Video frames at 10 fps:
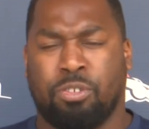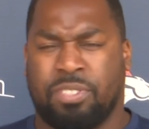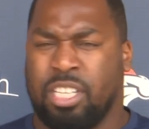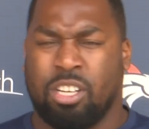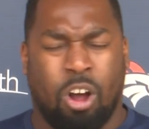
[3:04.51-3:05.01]
You've
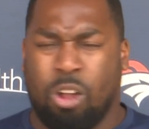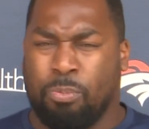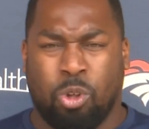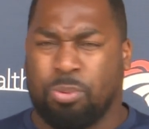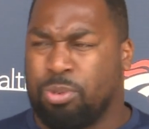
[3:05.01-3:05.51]
seen it all
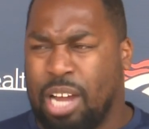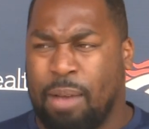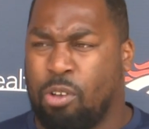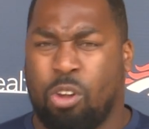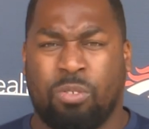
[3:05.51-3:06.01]
multiple
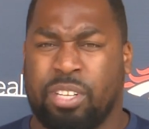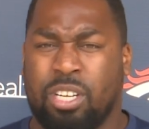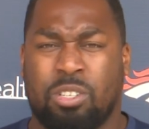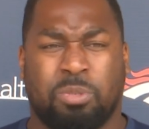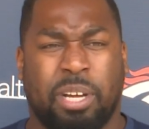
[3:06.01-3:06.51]
times all over the
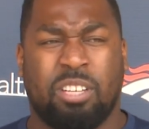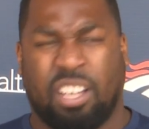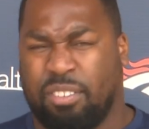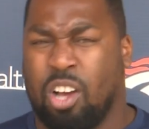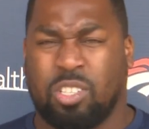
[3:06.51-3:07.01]
years. Players
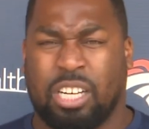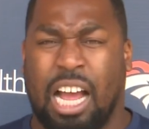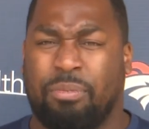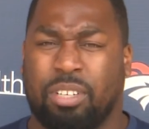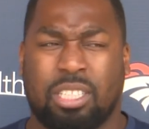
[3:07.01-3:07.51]
have lost their
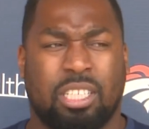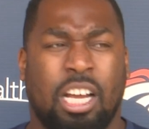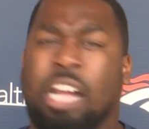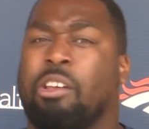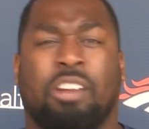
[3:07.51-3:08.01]

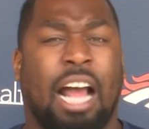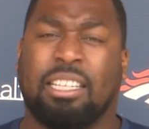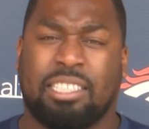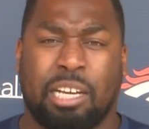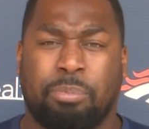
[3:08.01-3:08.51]
confidence. They're not
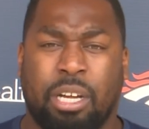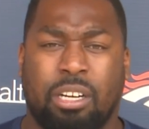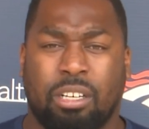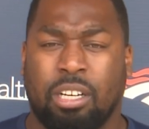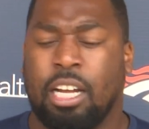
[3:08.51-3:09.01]
the same
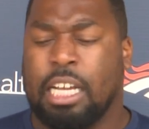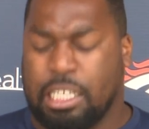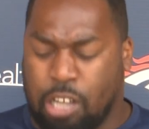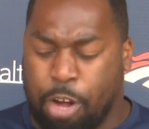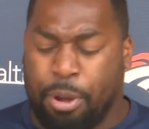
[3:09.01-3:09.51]
player.
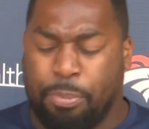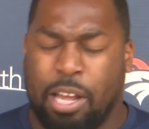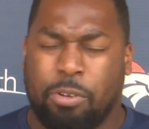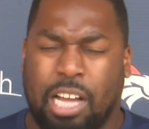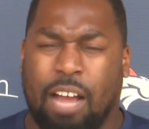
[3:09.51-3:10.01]
It's all about
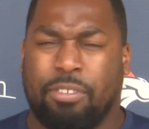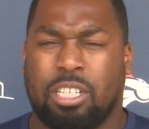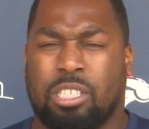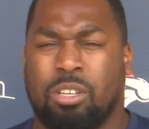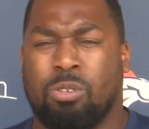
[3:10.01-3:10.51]
playing with
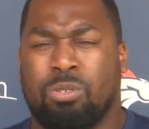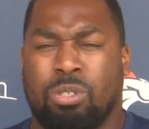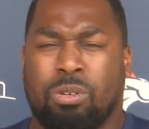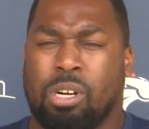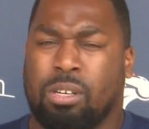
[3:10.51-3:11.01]
confidence and knowing who
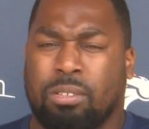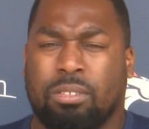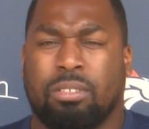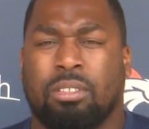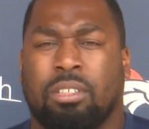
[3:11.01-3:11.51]
you are.
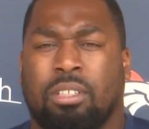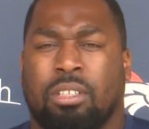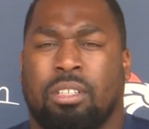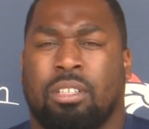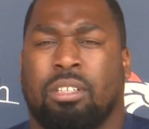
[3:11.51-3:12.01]
You see that
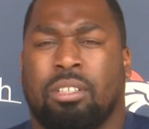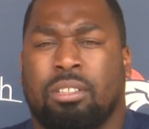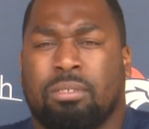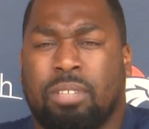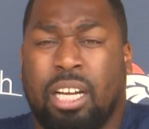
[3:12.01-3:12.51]
in this team?
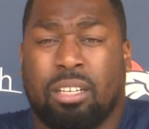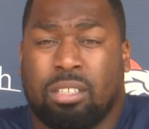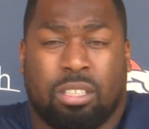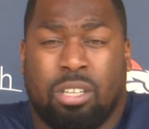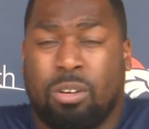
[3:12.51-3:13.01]
Yeah,
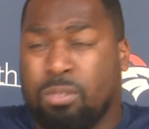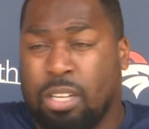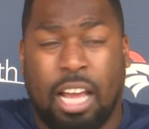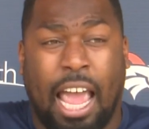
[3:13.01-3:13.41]
you know.